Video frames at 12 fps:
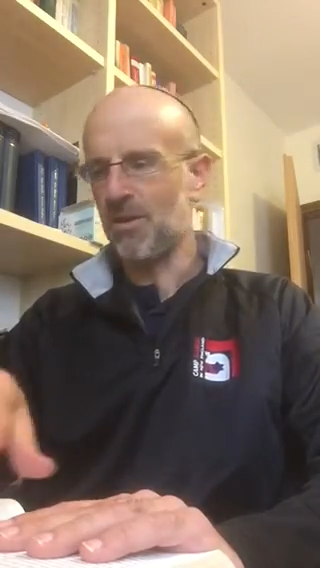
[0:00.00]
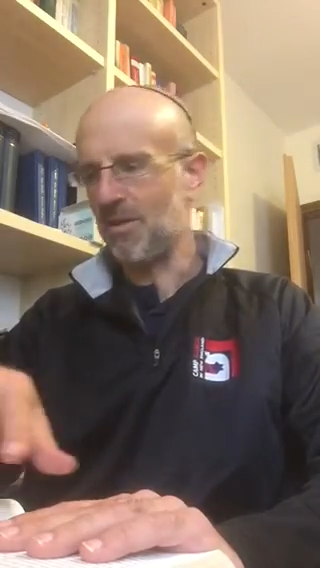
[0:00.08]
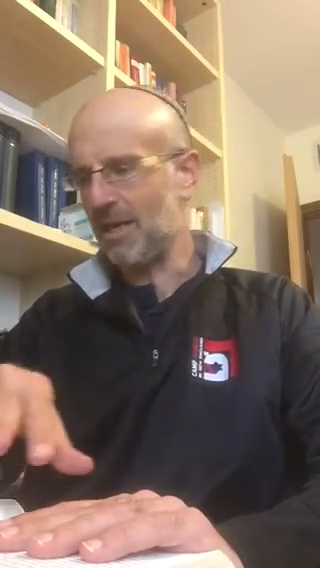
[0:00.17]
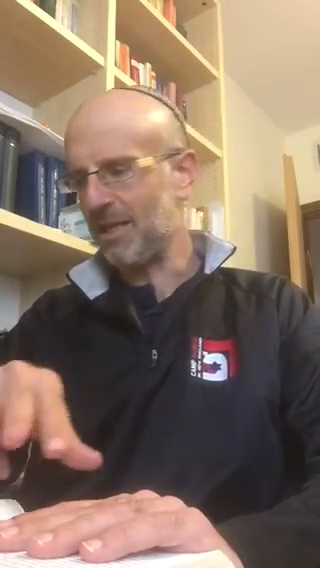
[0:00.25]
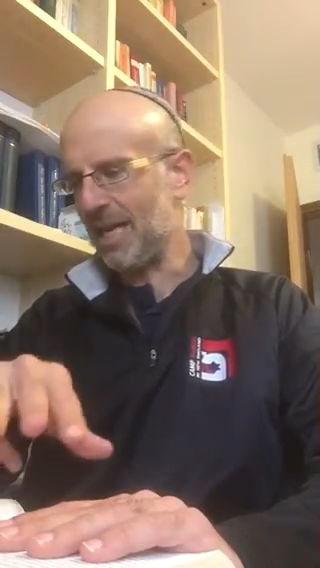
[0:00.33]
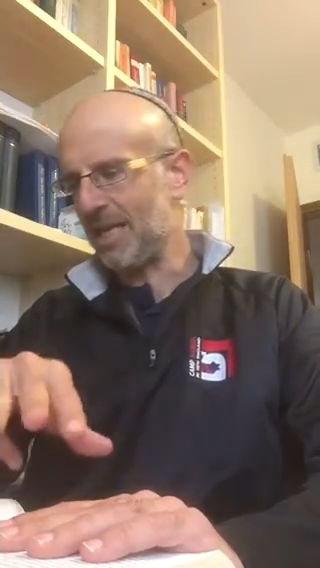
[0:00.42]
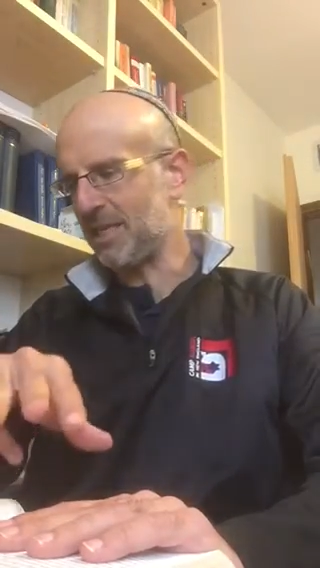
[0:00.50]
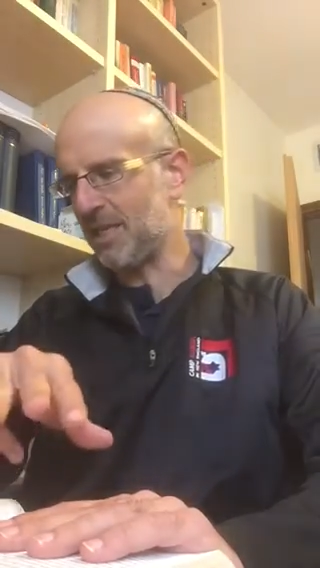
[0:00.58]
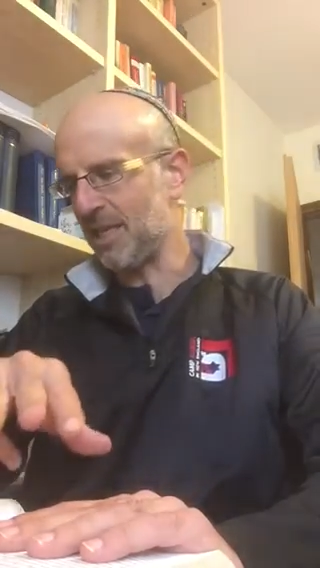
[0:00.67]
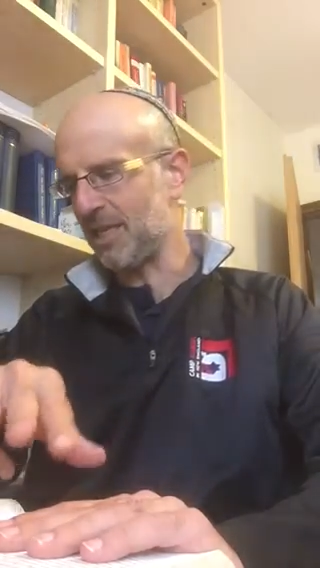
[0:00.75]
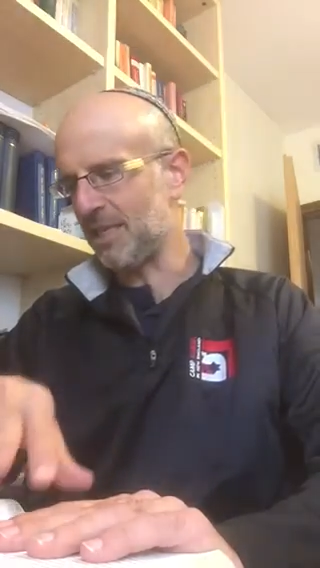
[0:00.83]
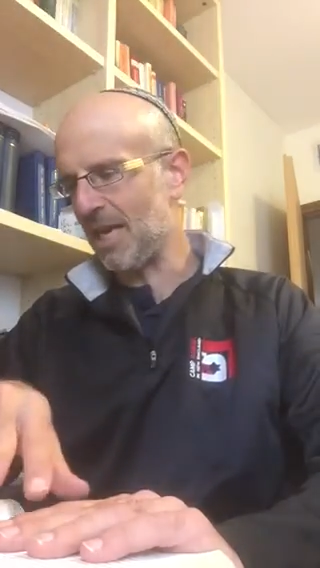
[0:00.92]
Right? That's
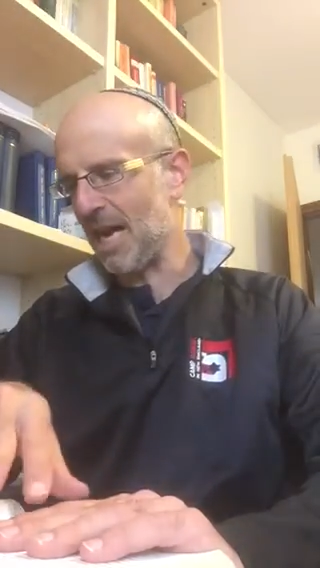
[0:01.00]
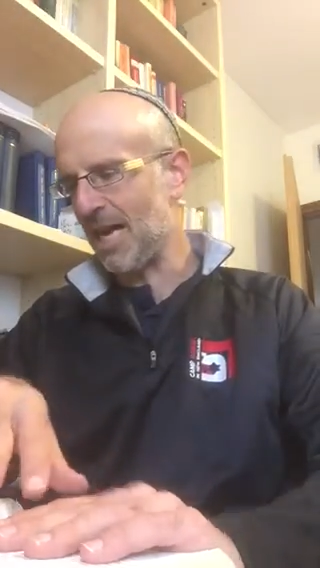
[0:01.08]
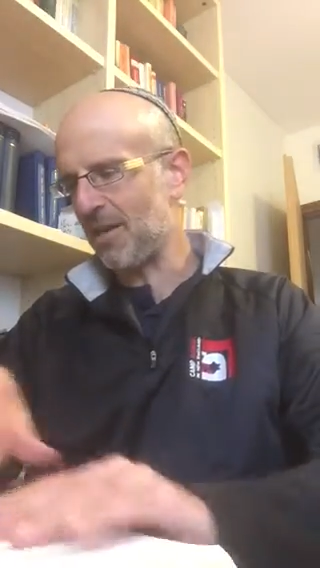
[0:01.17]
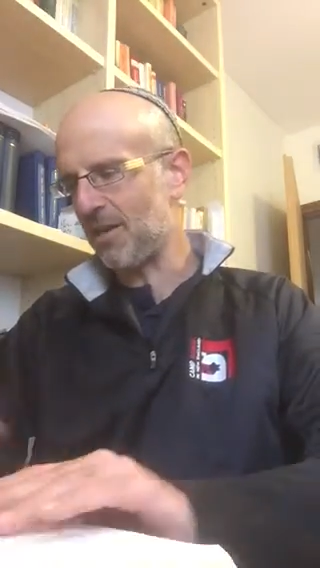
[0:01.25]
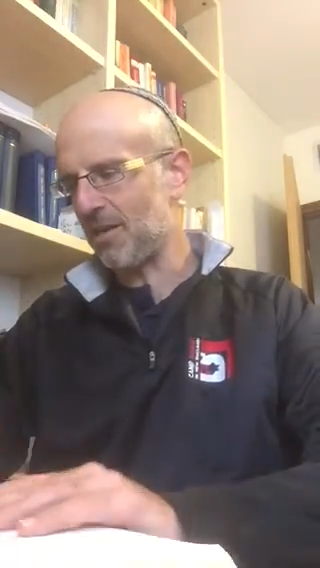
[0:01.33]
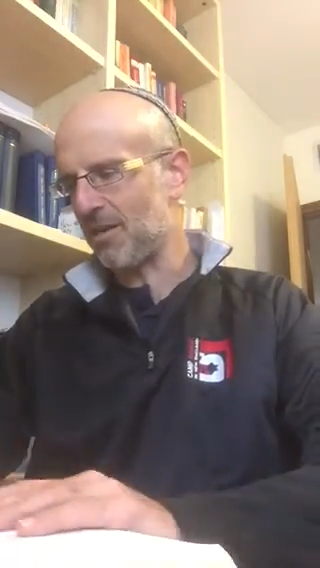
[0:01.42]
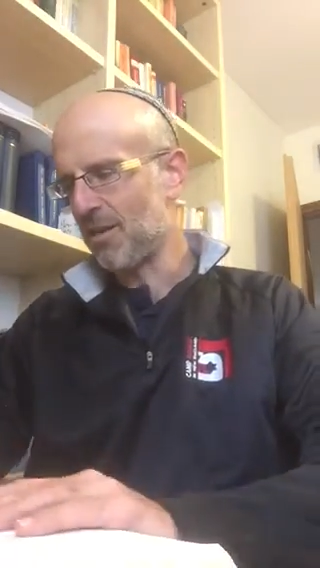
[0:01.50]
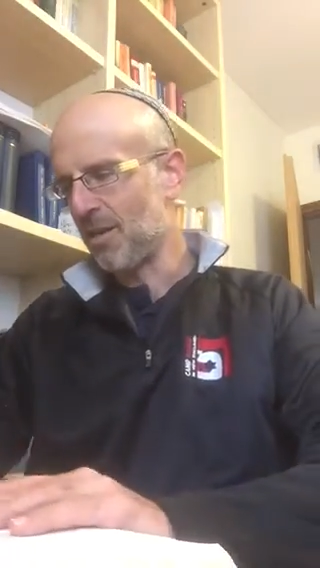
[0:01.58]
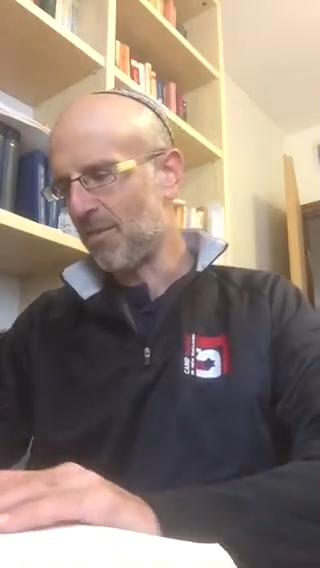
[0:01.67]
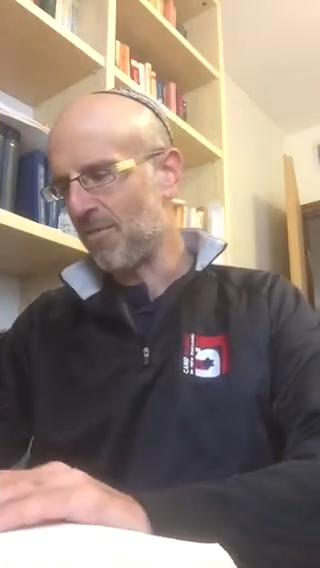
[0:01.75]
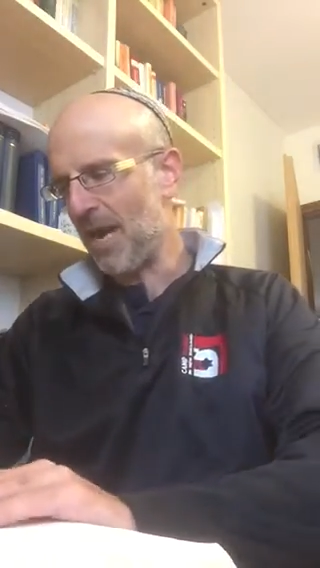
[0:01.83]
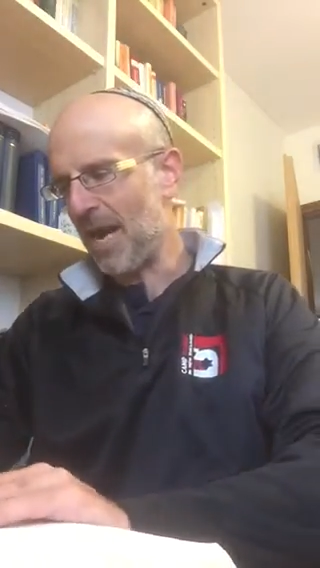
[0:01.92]
the entire
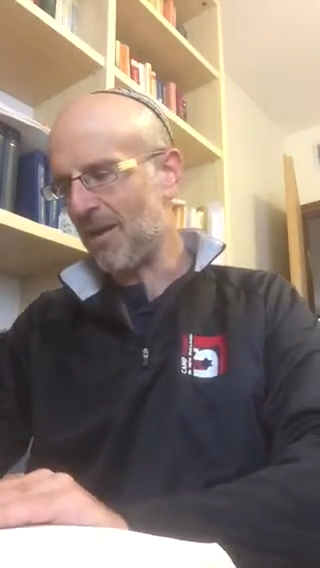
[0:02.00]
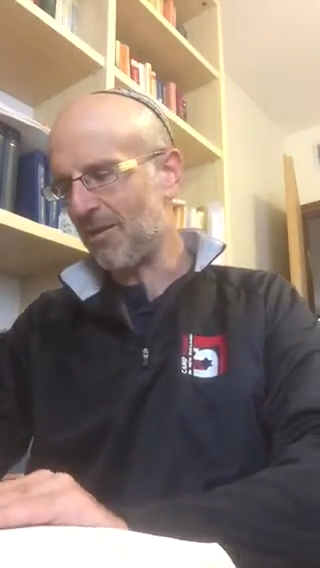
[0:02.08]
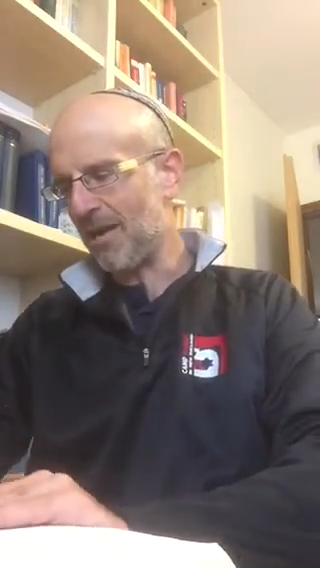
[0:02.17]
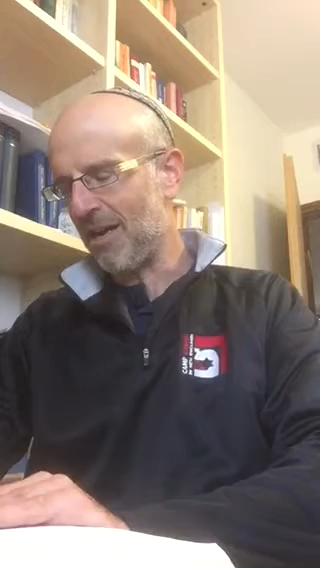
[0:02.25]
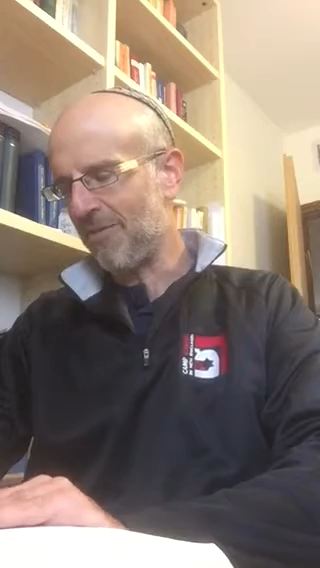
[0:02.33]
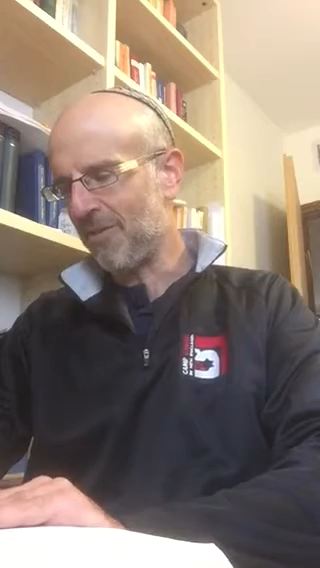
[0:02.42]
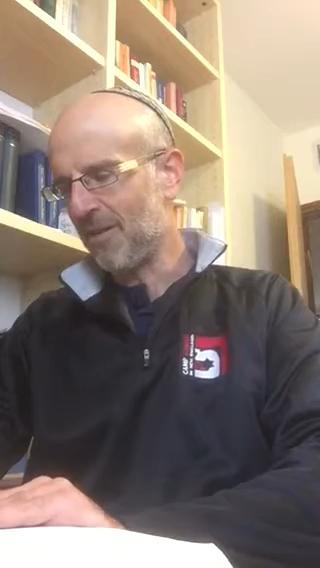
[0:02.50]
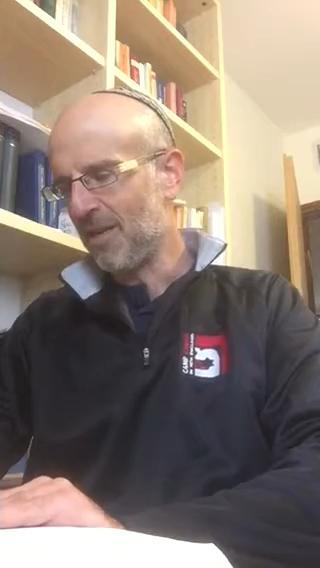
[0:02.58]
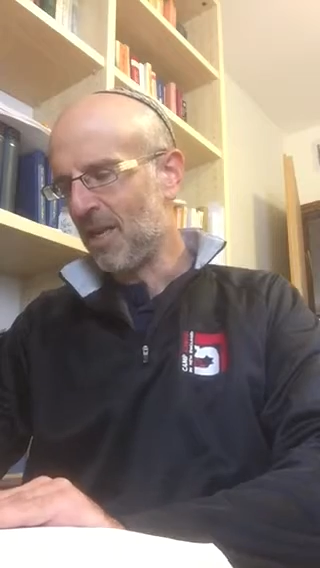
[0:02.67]
paragraph.